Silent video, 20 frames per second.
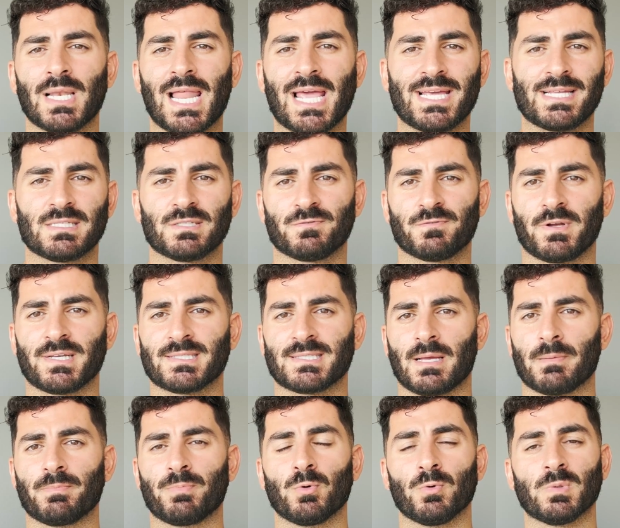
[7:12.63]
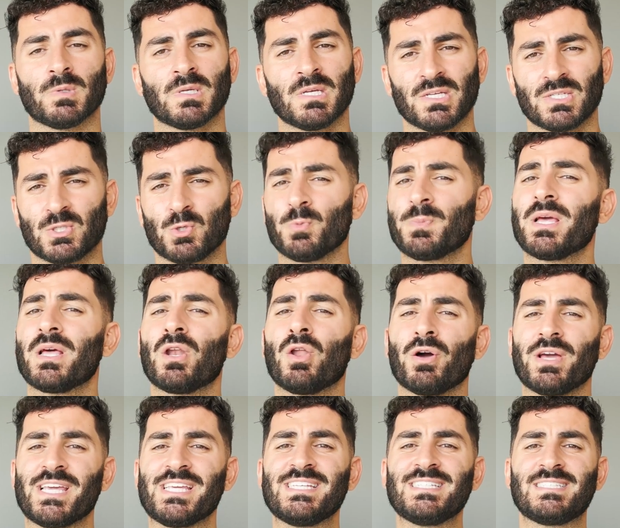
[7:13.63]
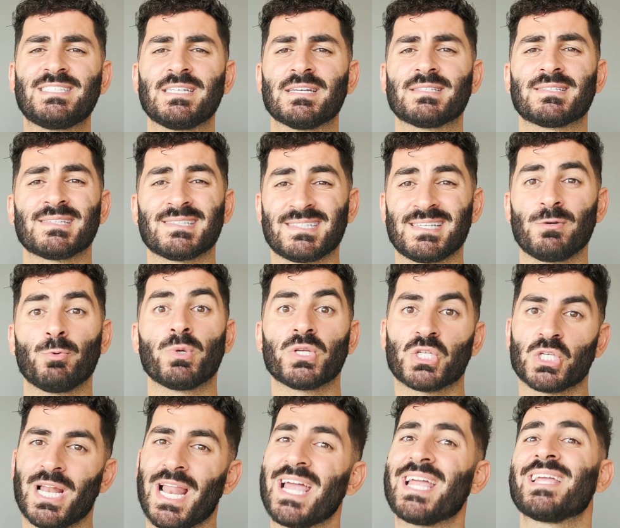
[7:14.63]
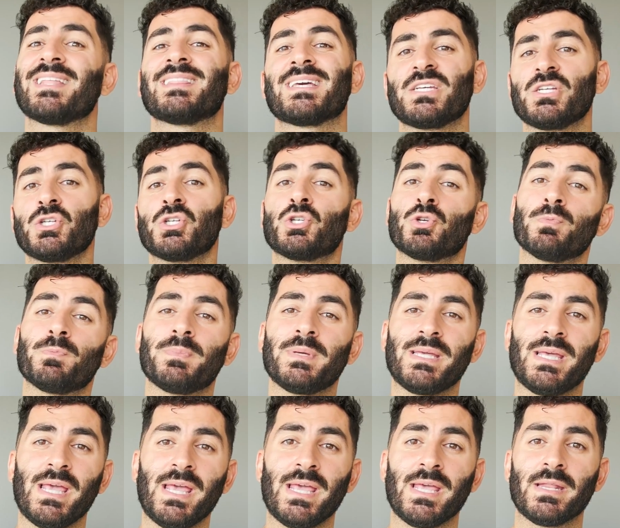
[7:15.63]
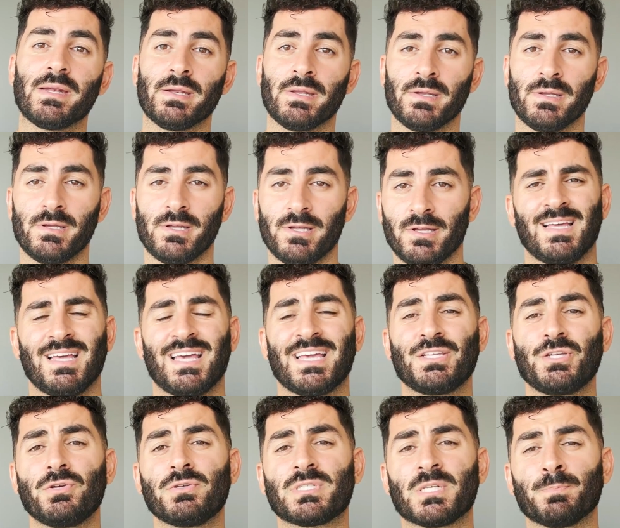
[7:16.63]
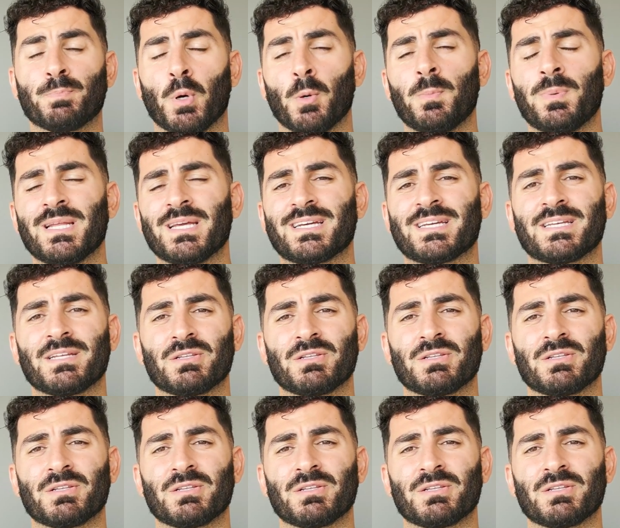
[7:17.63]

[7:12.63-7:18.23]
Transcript: lanes, for example. So it'll be a lot easier to see which lane that you should be in. And using public